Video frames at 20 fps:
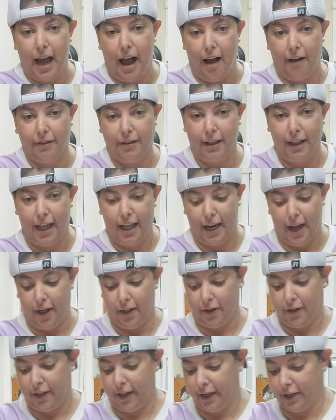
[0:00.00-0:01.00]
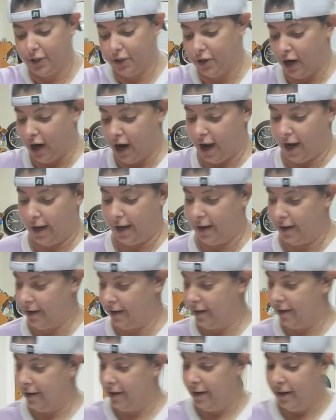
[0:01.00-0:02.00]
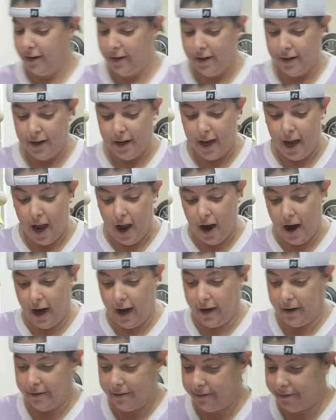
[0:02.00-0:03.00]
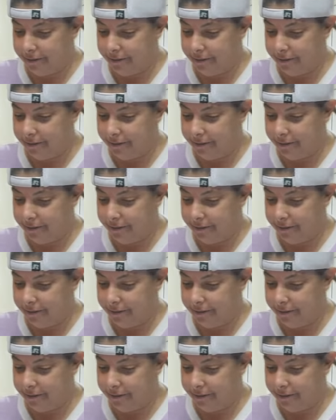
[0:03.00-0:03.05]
to have to let other things dry. All right.